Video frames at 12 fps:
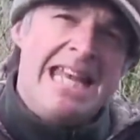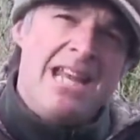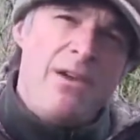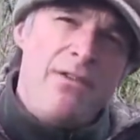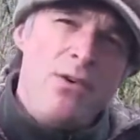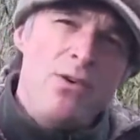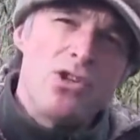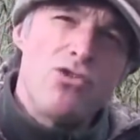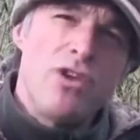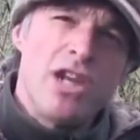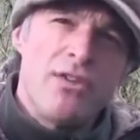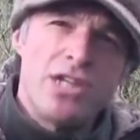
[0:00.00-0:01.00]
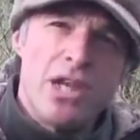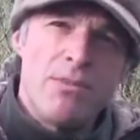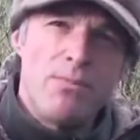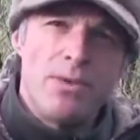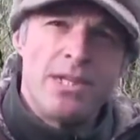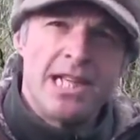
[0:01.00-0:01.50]
Now, if your trigger is
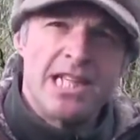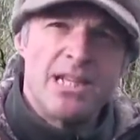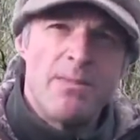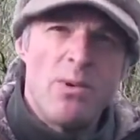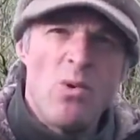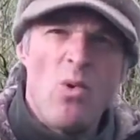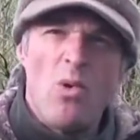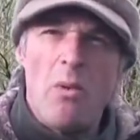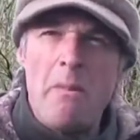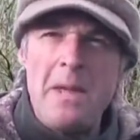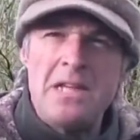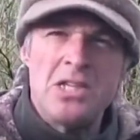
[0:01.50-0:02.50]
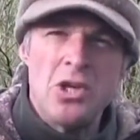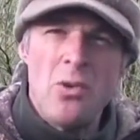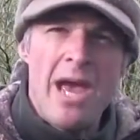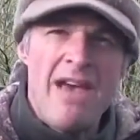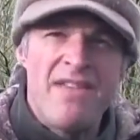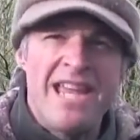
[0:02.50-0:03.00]
unpredictable or a bit too
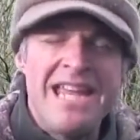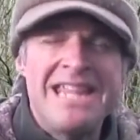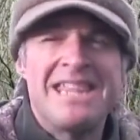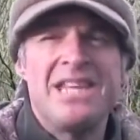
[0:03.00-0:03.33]
heavy,